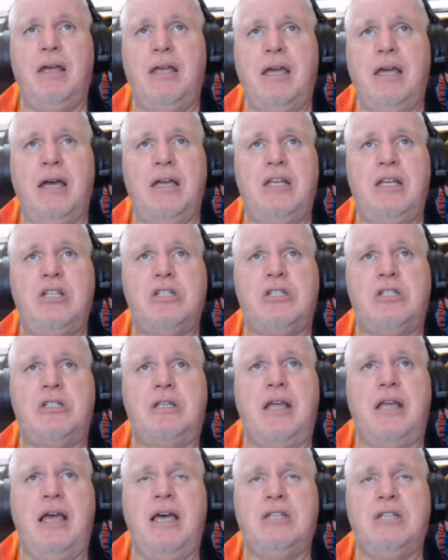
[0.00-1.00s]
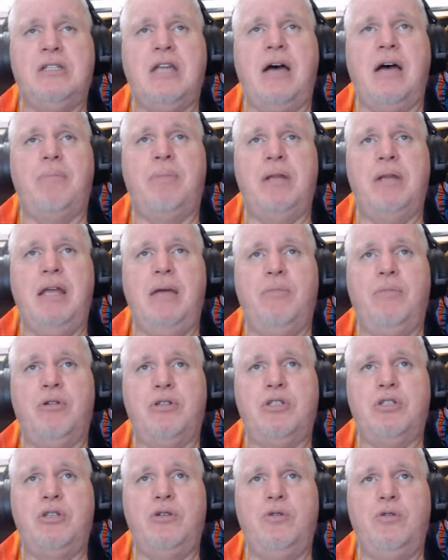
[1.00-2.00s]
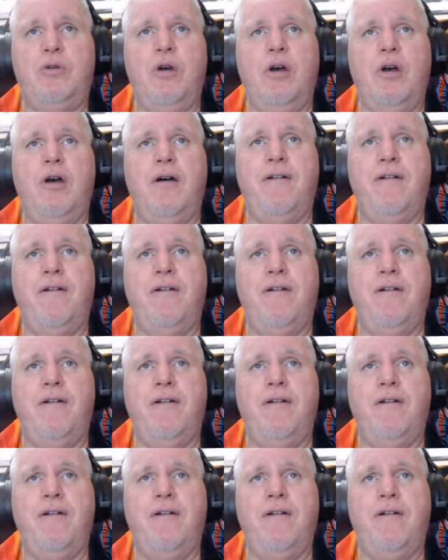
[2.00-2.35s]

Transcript: yeah, he just has not been able to